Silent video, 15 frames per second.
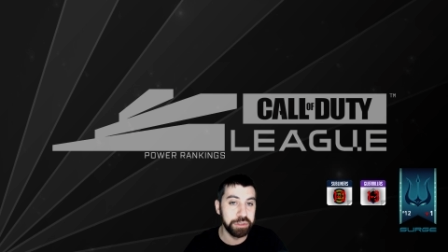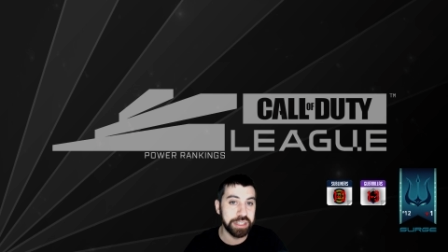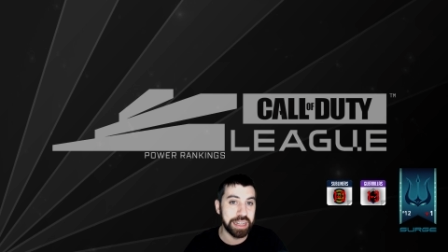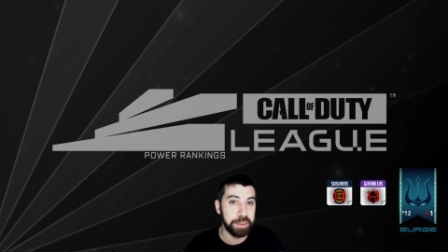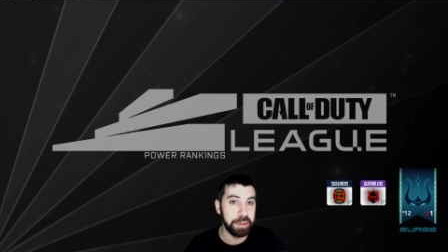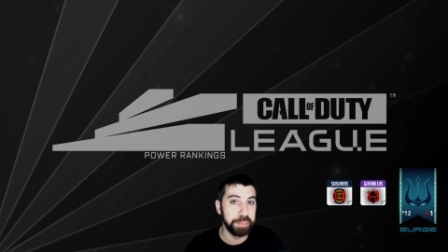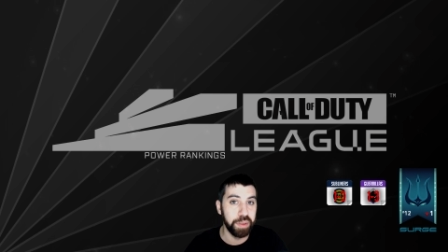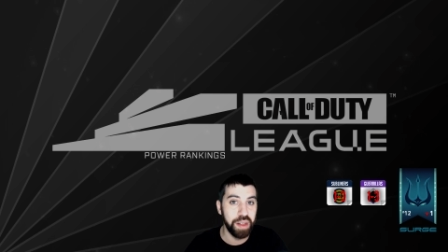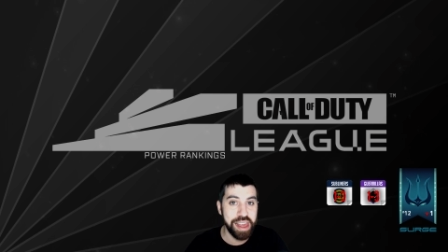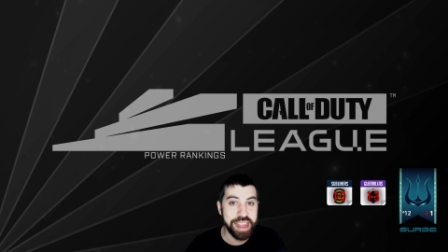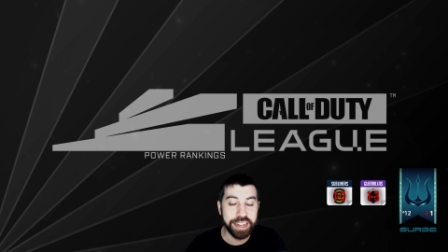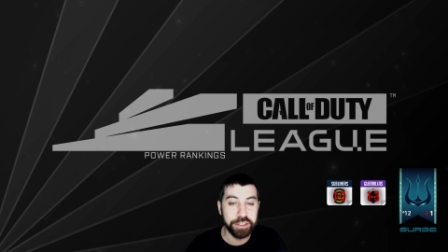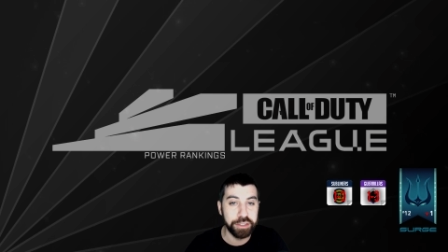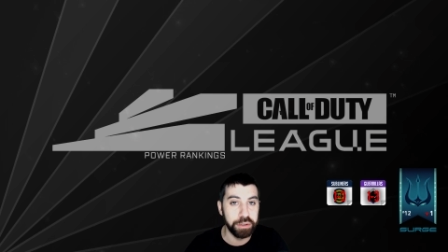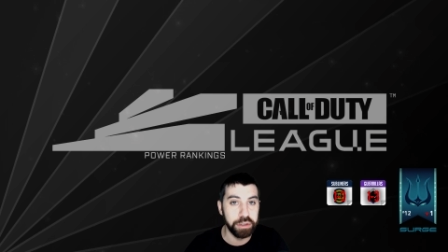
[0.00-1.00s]
going to be playing
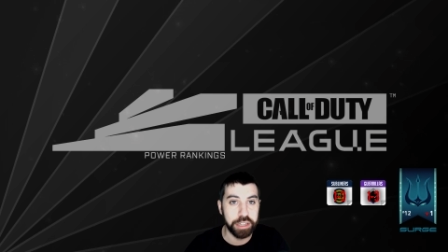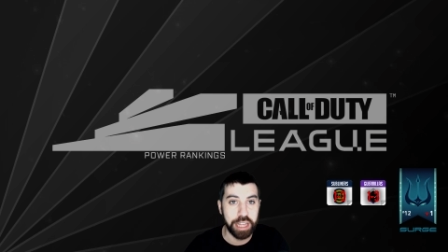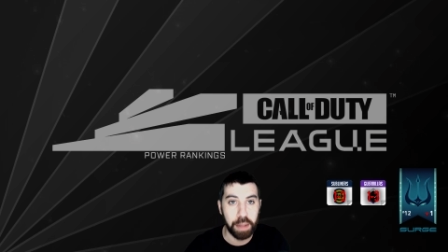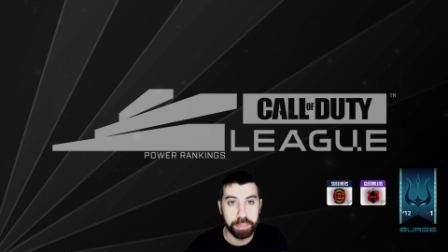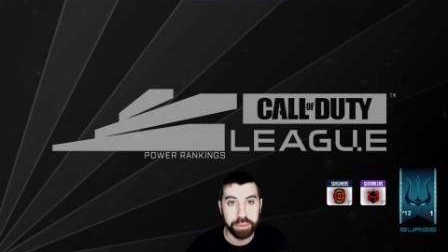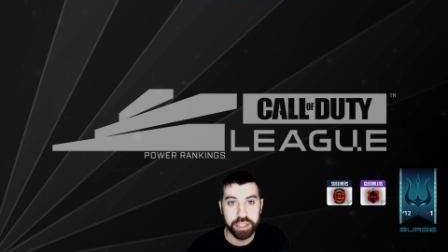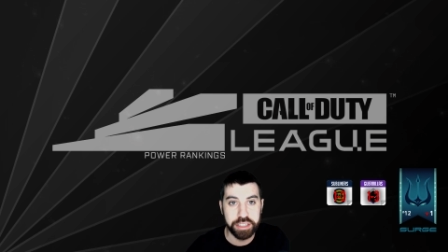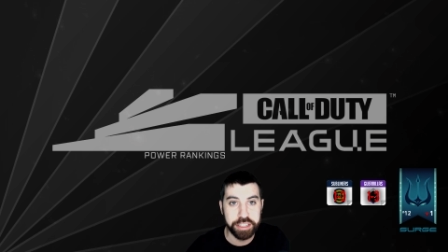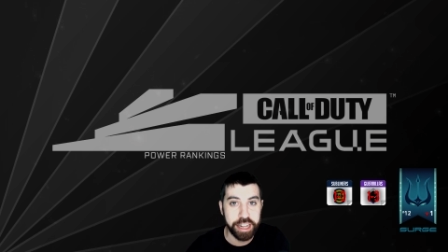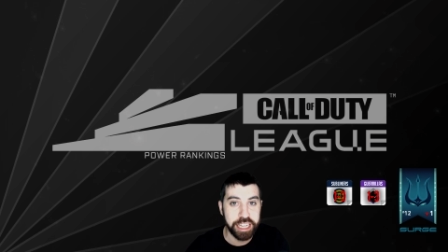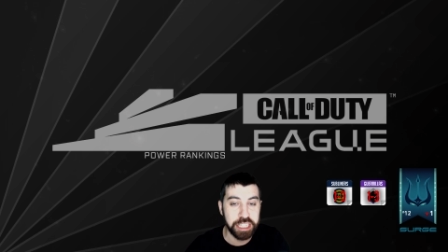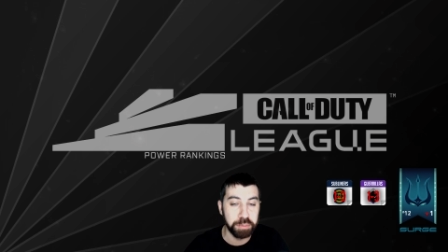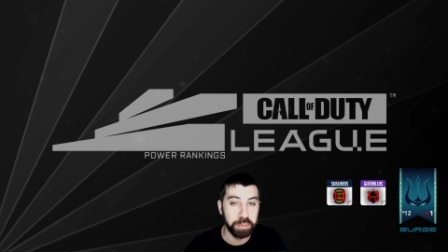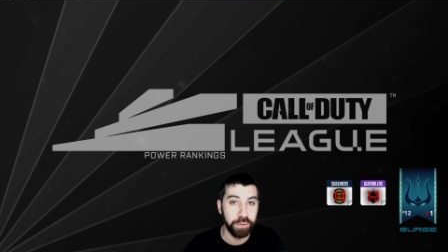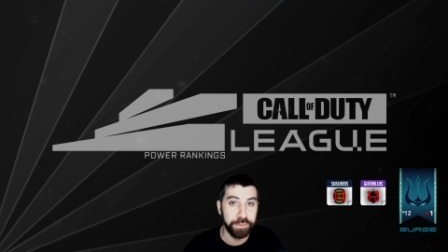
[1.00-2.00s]
until a couple of days
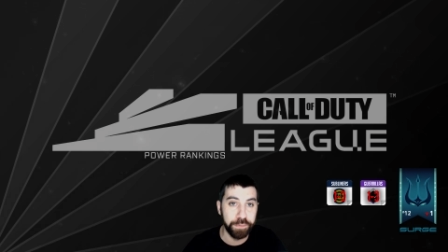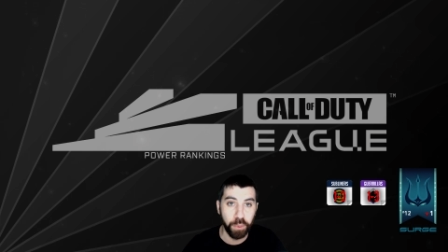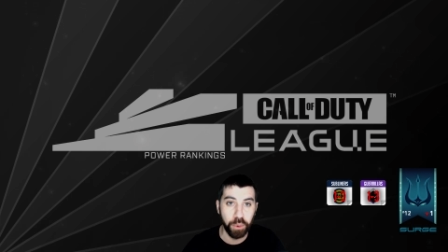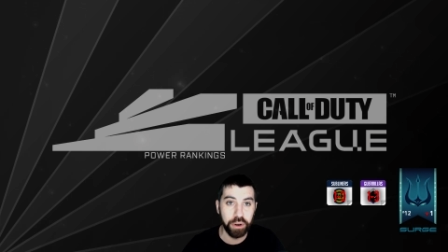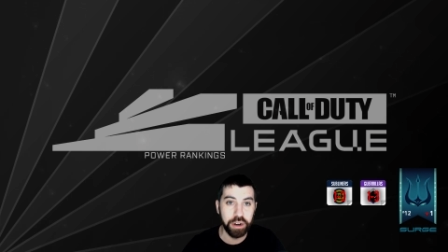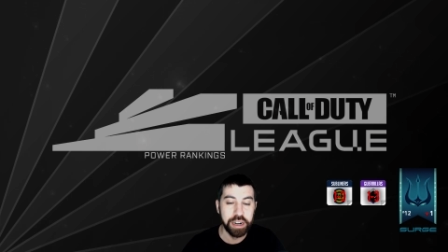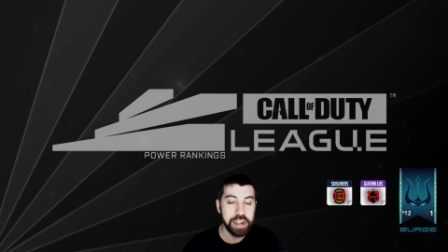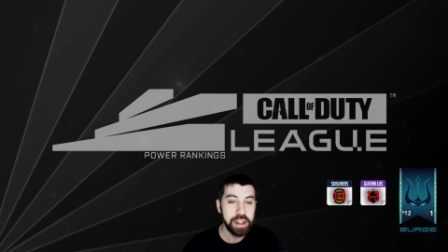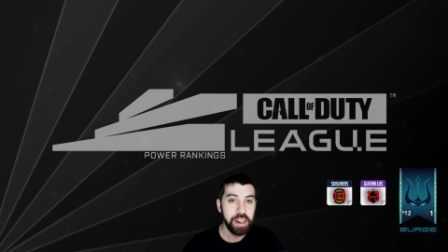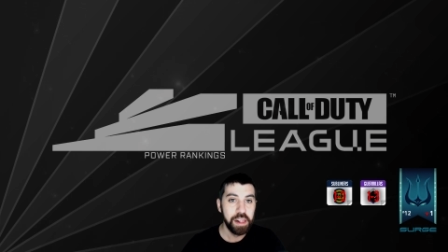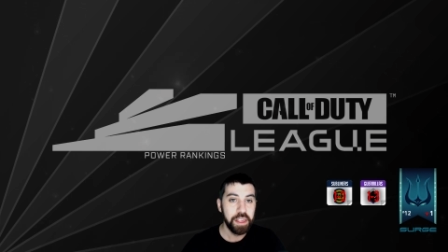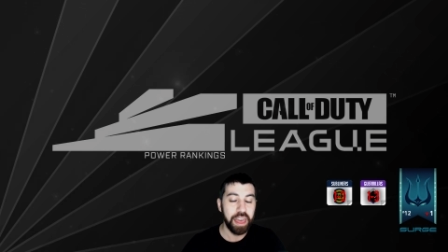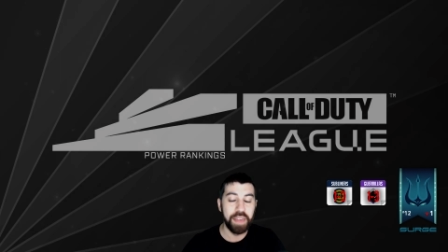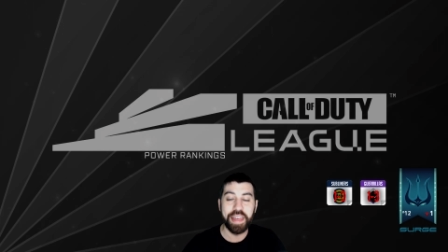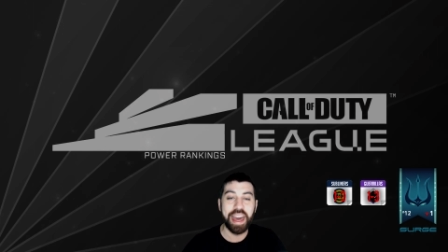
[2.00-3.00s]
before,
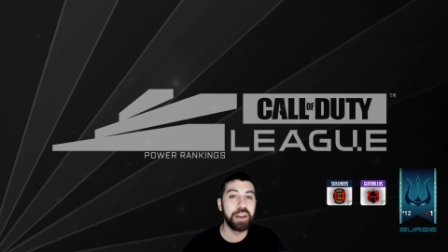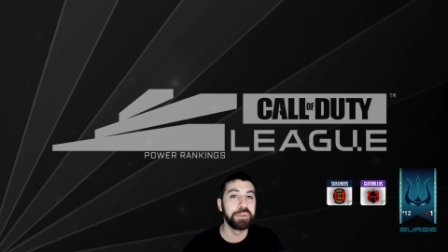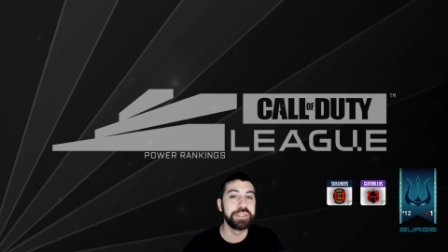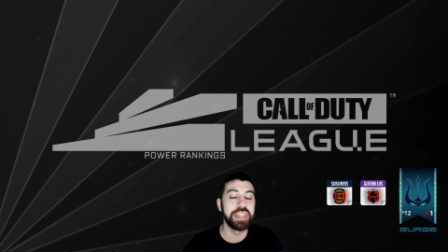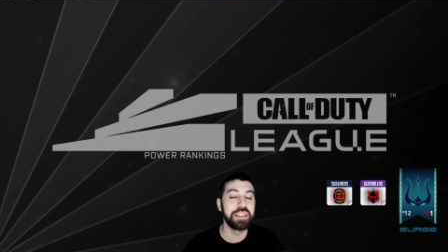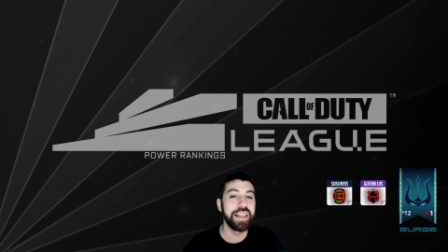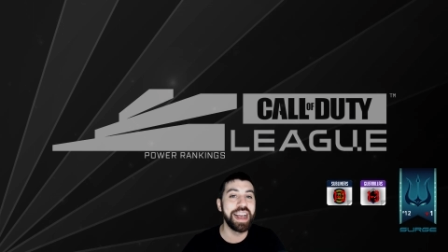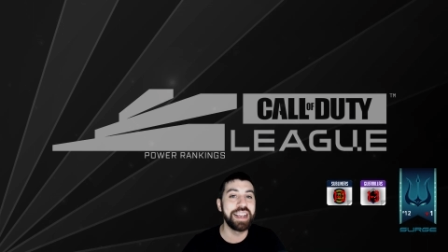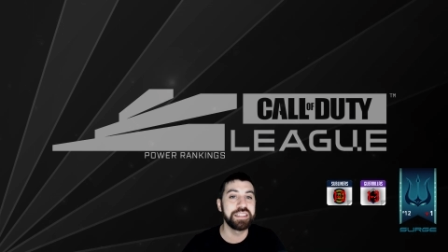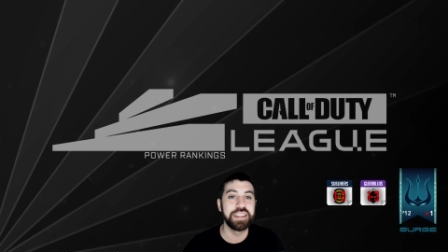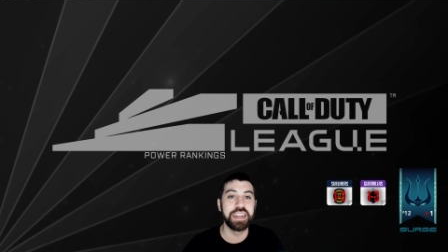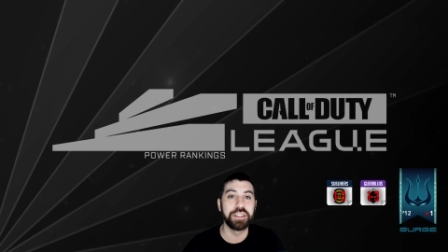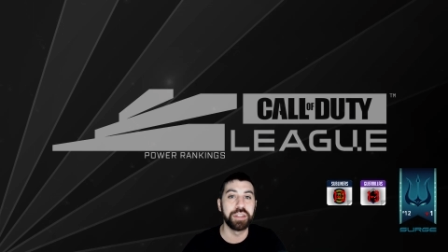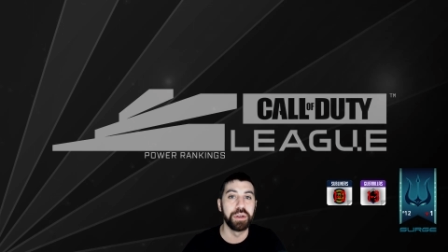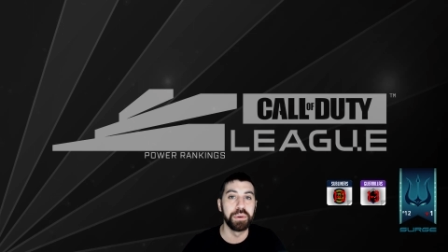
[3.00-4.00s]
and that only lasted a
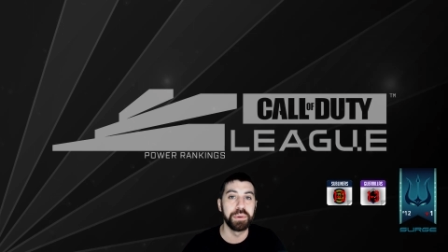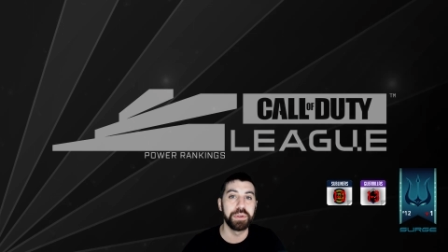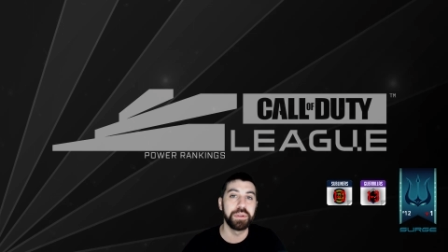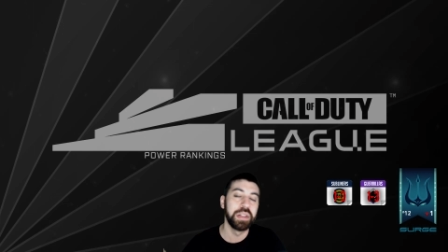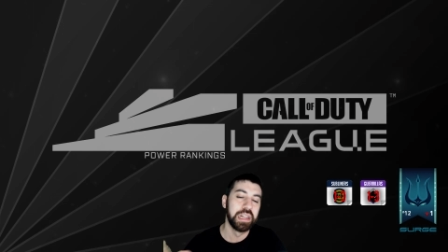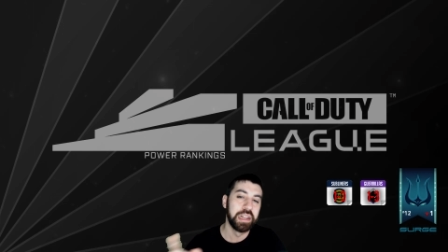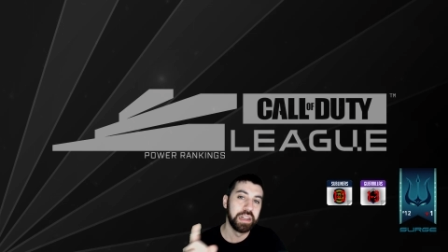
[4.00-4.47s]
total